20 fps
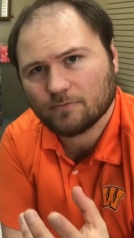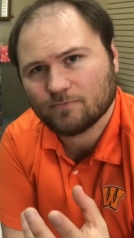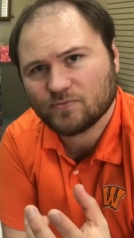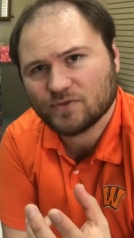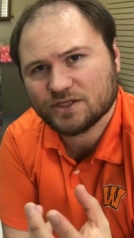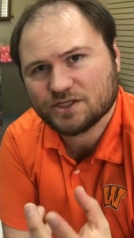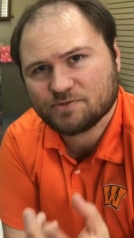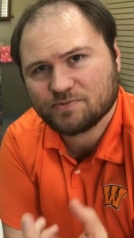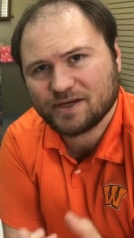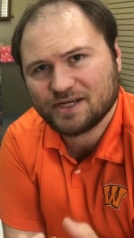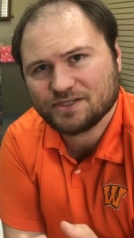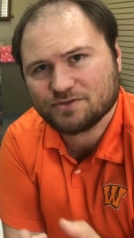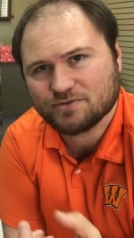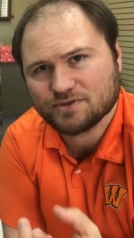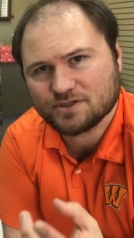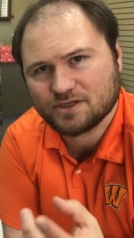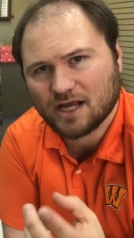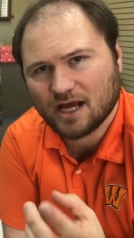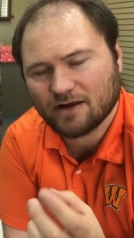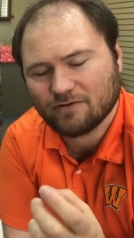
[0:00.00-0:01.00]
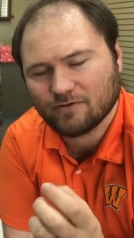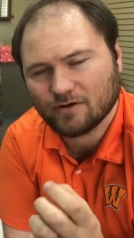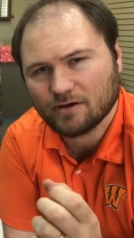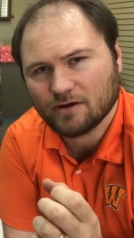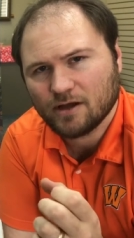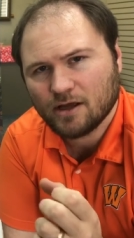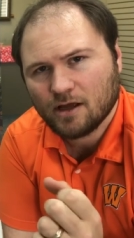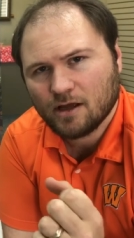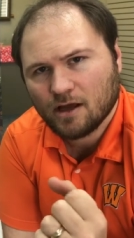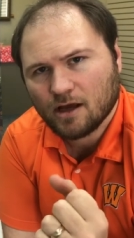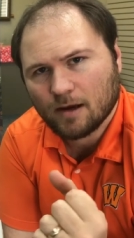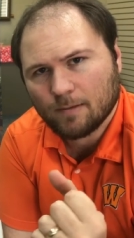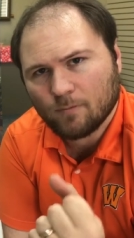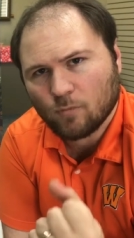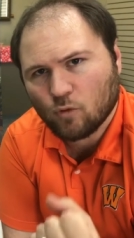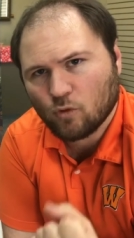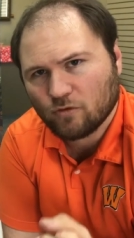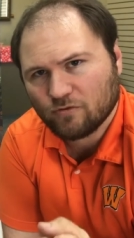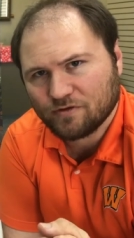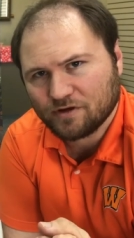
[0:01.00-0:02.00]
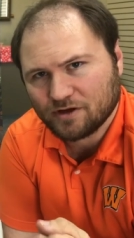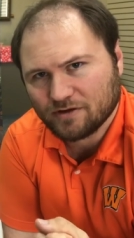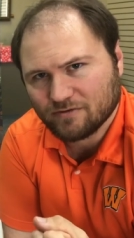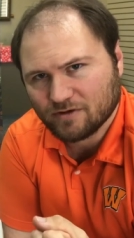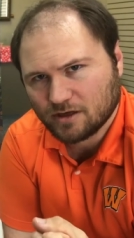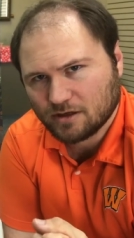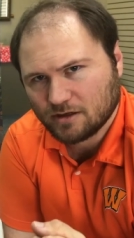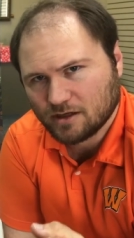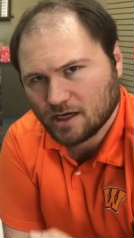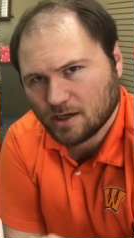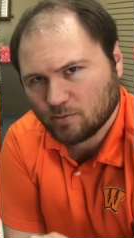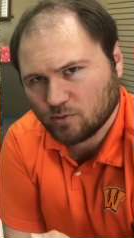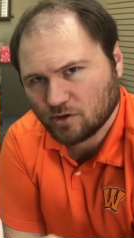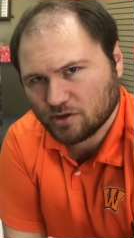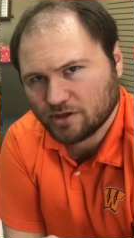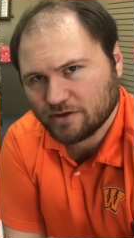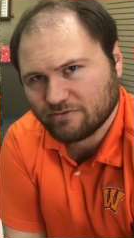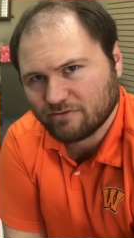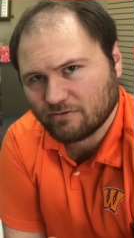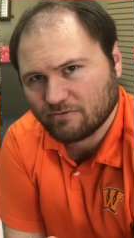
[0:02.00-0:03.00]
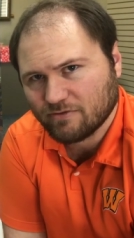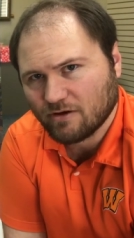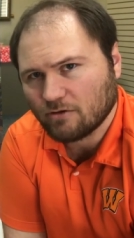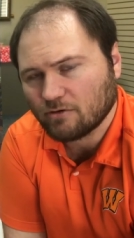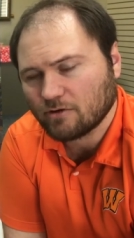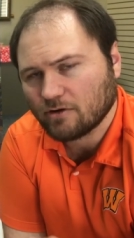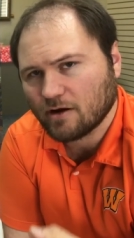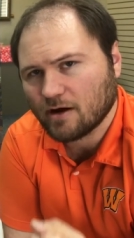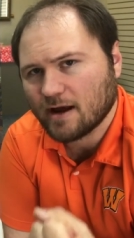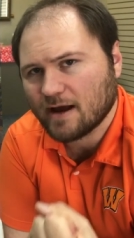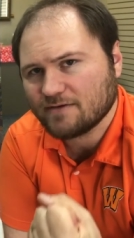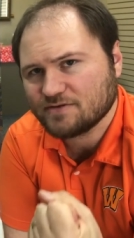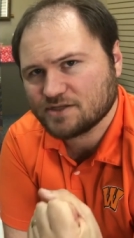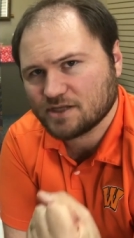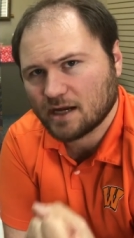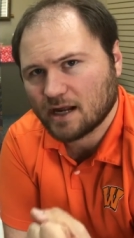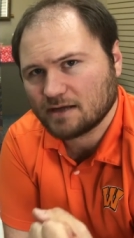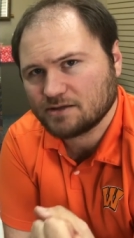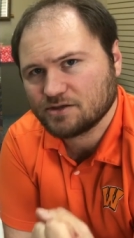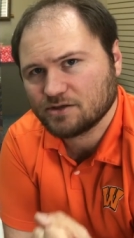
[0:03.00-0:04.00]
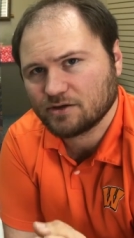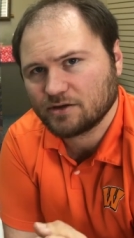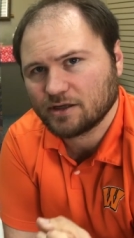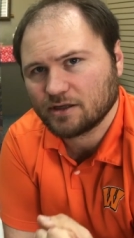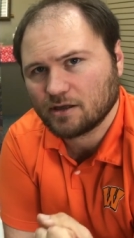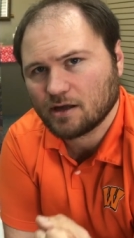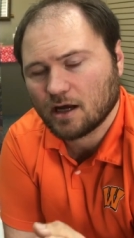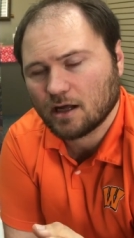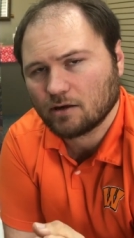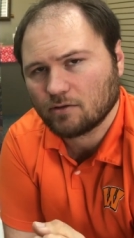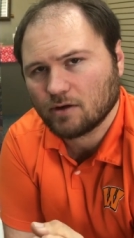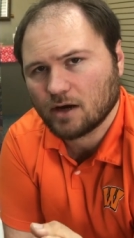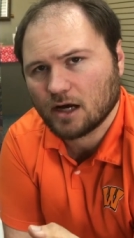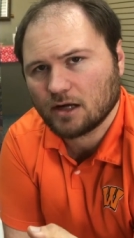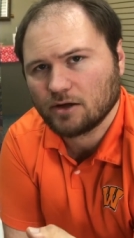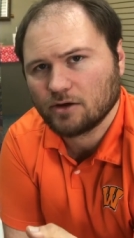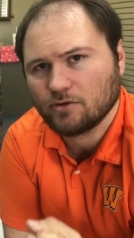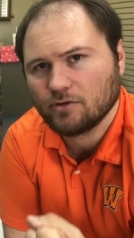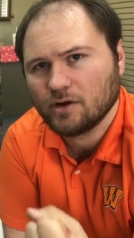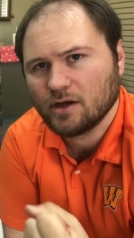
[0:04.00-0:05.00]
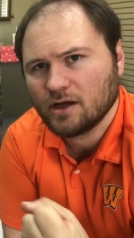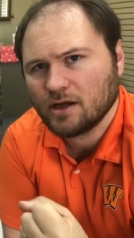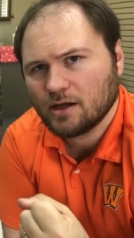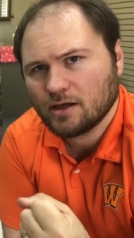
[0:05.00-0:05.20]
this piece was kind of a morphing of a couple of different photographs that I took in Colorado,